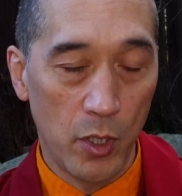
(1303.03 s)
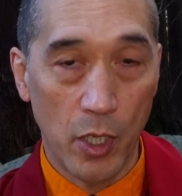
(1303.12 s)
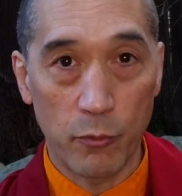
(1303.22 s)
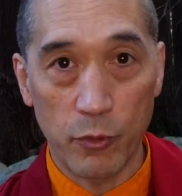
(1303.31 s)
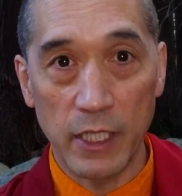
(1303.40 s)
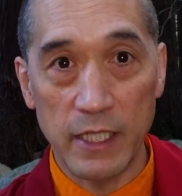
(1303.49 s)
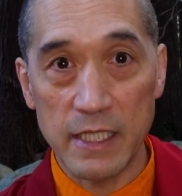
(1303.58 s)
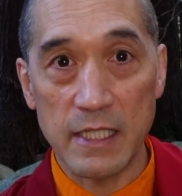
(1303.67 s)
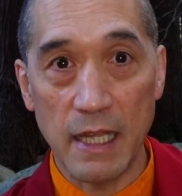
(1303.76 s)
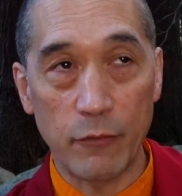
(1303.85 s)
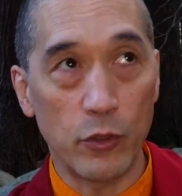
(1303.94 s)
And really
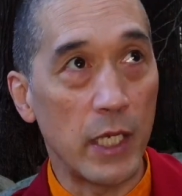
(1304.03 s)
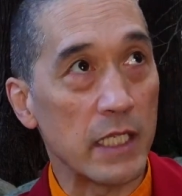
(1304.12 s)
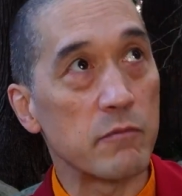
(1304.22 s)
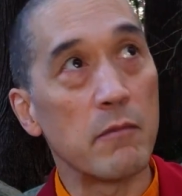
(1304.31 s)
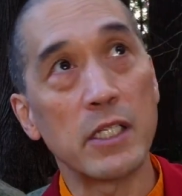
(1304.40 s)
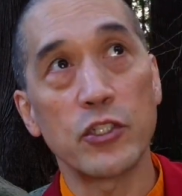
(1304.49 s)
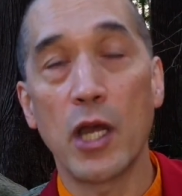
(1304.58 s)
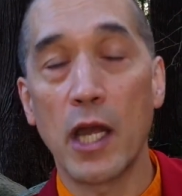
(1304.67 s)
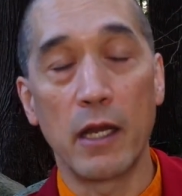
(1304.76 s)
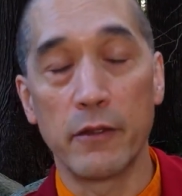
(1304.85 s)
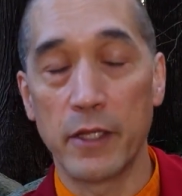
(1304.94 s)
this level is much
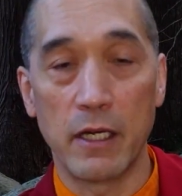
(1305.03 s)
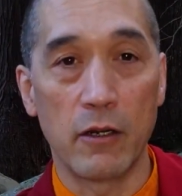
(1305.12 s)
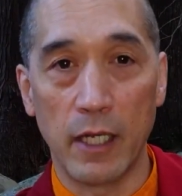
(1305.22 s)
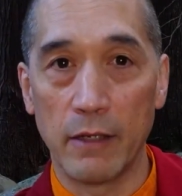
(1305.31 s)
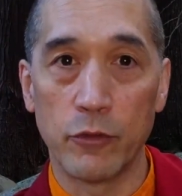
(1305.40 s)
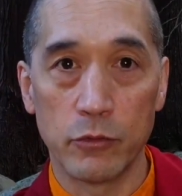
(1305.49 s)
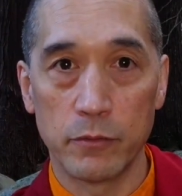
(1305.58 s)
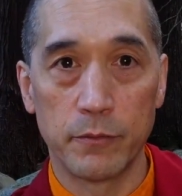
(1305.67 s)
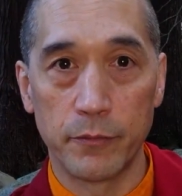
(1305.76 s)
higher than our level